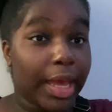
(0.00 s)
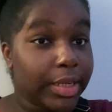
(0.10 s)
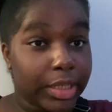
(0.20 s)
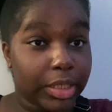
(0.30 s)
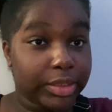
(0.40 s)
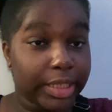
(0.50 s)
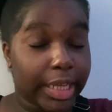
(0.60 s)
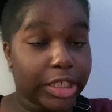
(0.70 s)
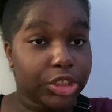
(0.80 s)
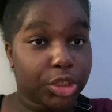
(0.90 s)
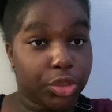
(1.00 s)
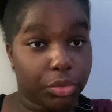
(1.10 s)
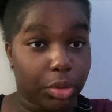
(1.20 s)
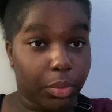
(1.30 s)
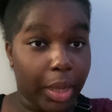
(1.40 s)
ideal time should you
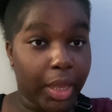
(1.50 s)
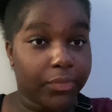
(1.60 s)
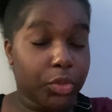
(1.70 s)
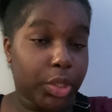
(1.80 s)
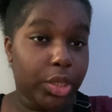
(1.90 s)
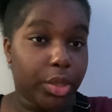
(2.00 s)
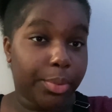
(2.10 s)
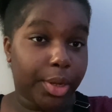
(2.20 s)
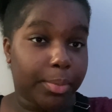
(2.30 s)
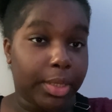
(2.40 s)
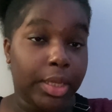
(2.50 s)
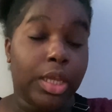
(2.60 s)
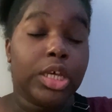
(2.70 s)
arrive to get your permit?